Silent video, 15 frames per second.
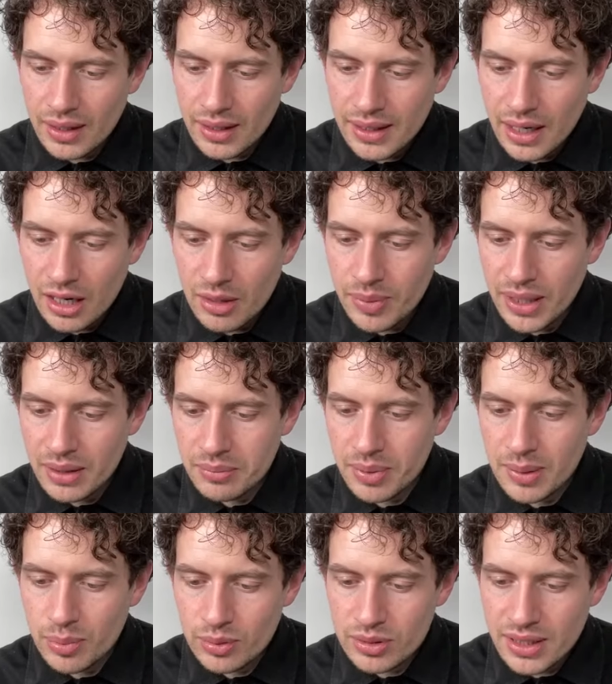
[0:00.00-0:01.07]
Caribbean
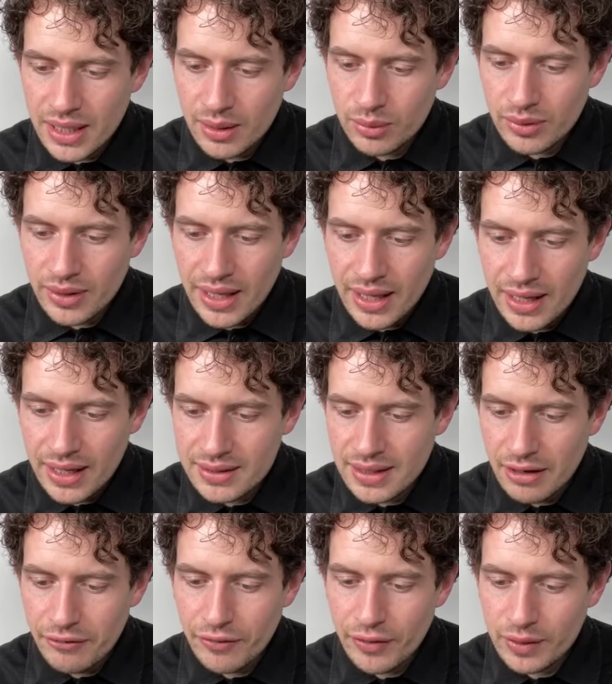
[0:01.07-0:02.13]
people say, well, their hair's
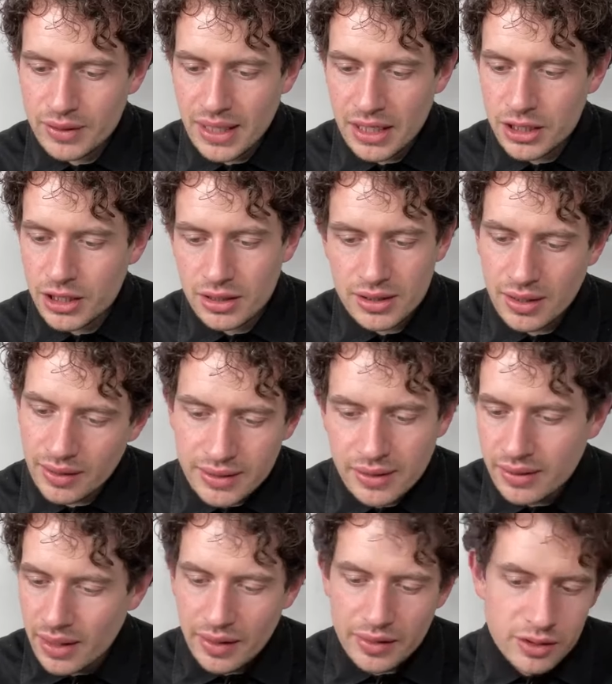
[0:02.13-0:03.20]
Afro texture, so I
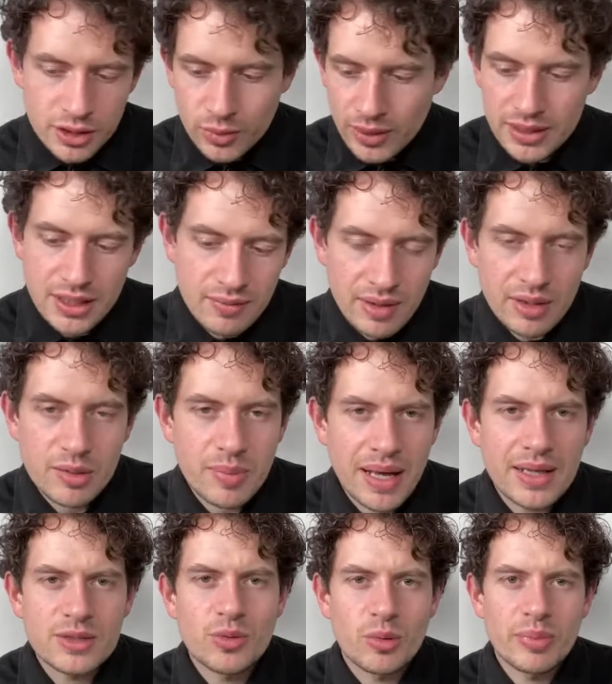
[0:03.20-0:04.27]
don't know. It just swings in
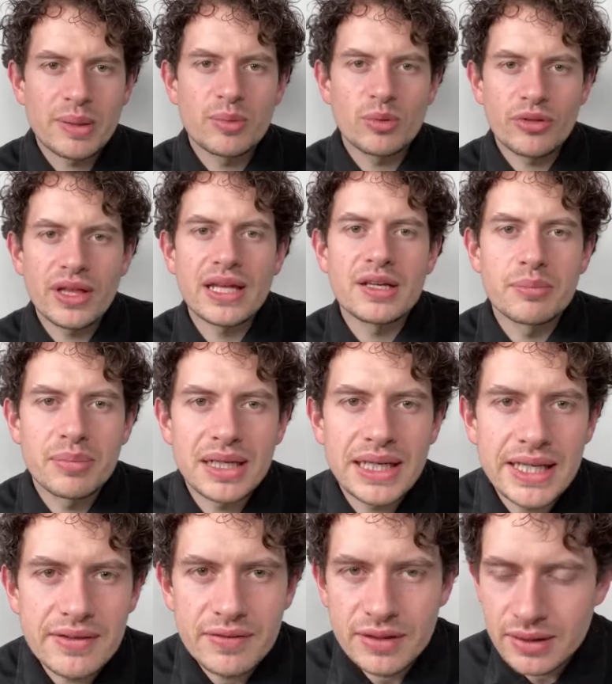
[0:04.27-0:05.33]
roundabouts what people think and
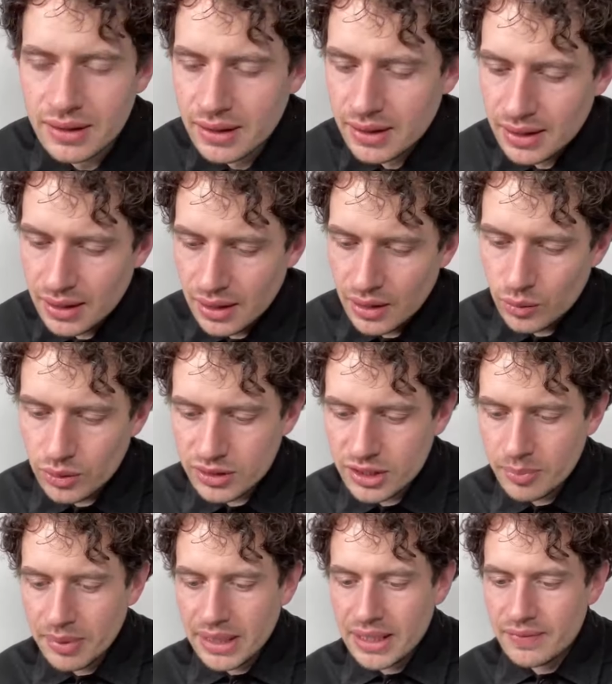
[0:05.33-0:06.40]
believe and want
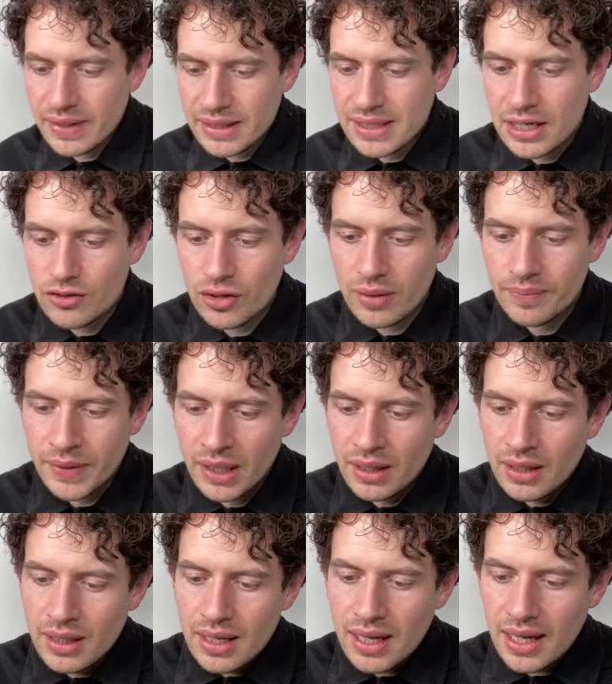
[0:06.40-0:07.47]
to believe, etc.
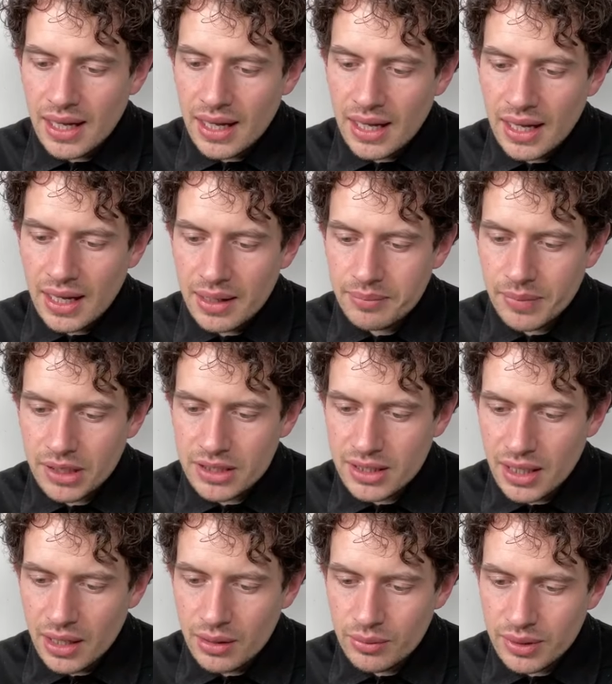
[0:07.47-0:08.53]

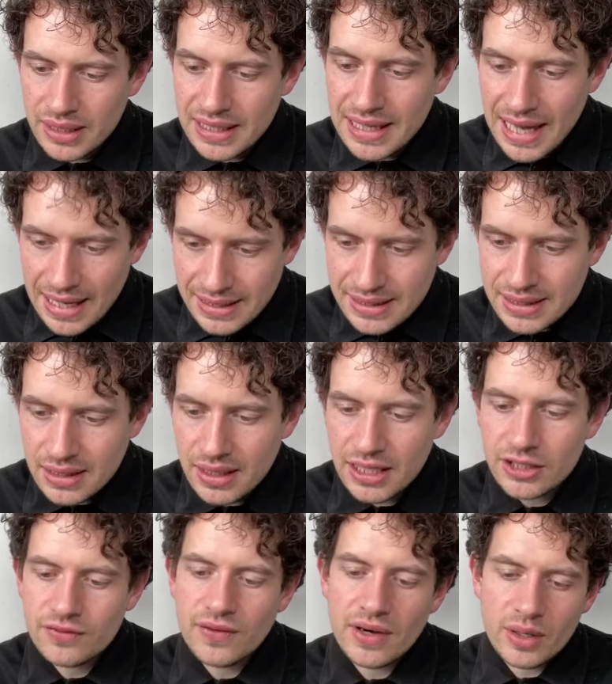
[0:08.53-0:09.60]
So yes,
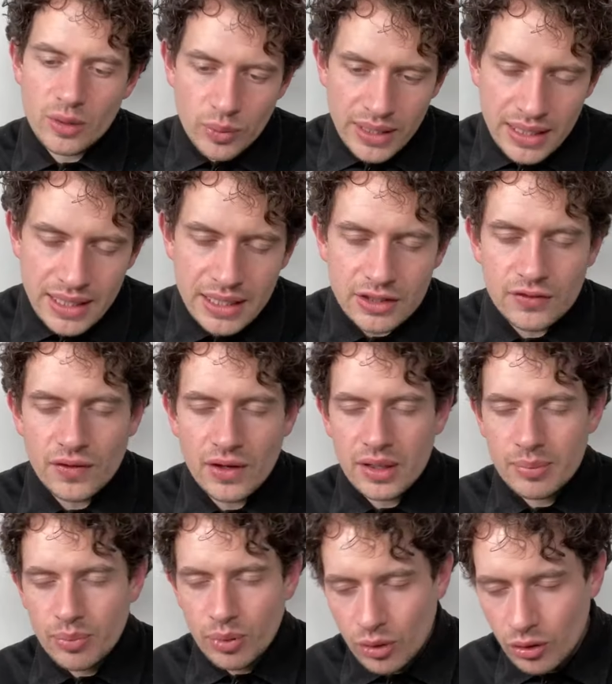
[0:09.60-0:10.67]
it's very weak, it's
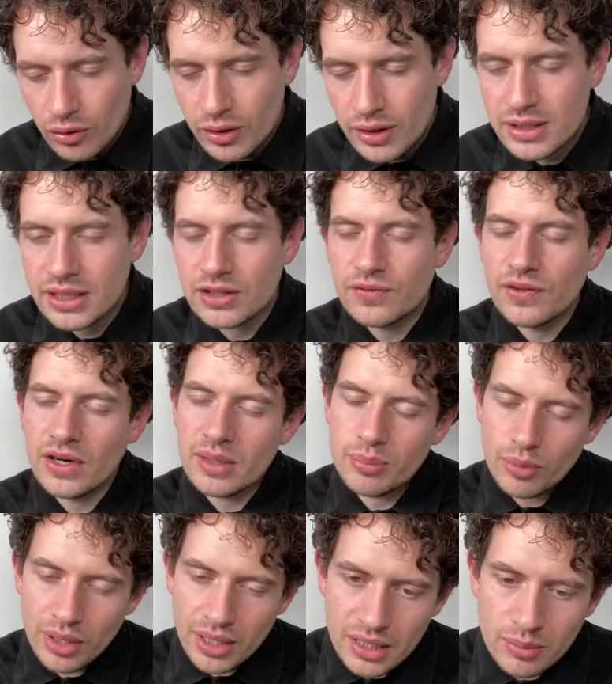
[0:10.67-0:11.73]
very porous, it's very
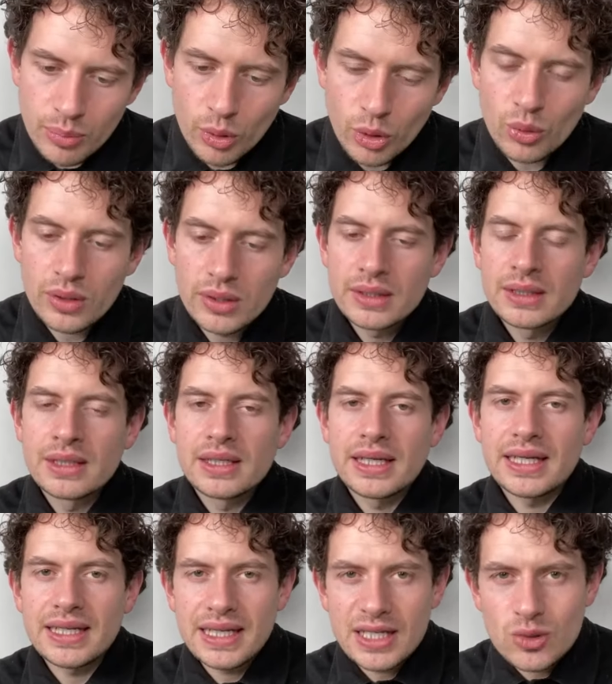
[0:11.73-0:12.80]
breakable,
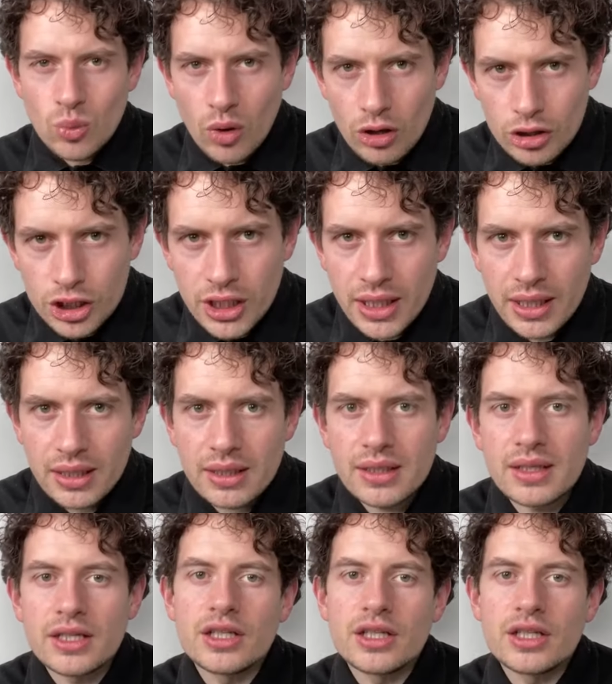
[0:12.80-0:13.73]
it needs watching.